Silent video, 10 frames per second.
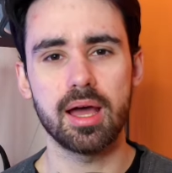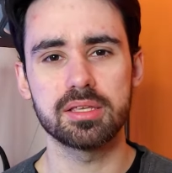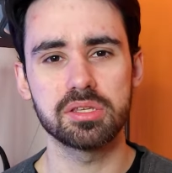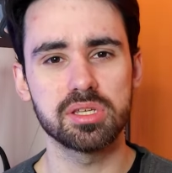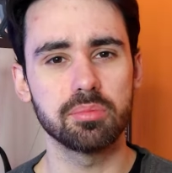
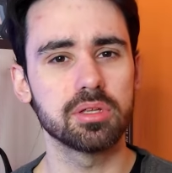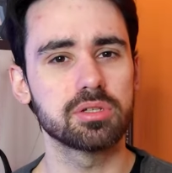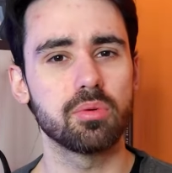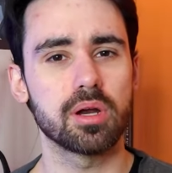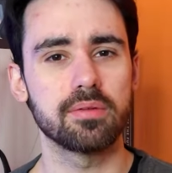similar to
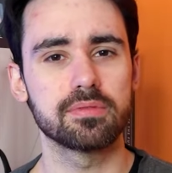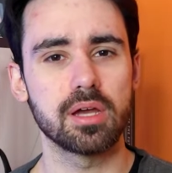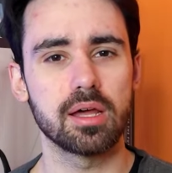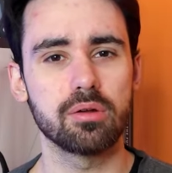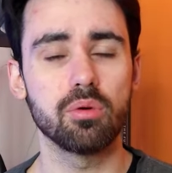what I've
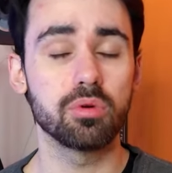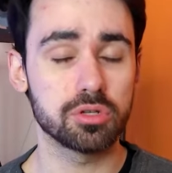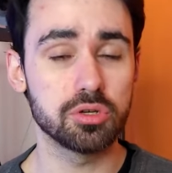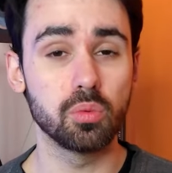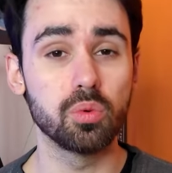done or
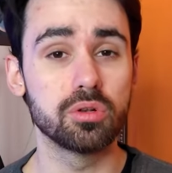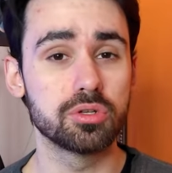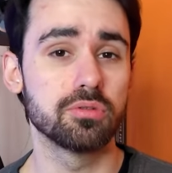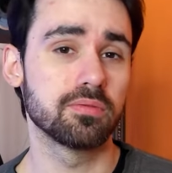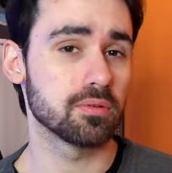what you would
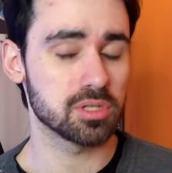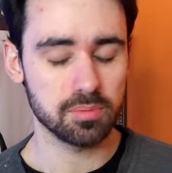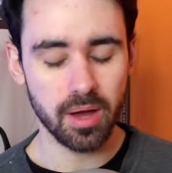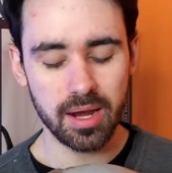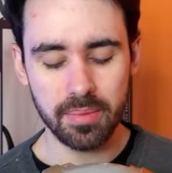do for
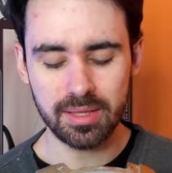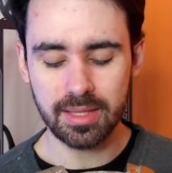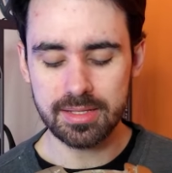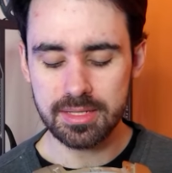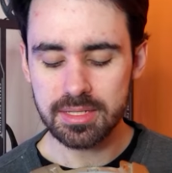Spider-Man
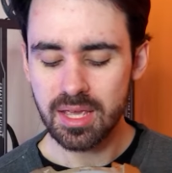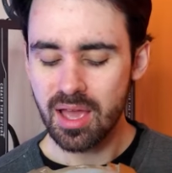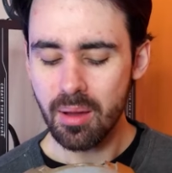lenses,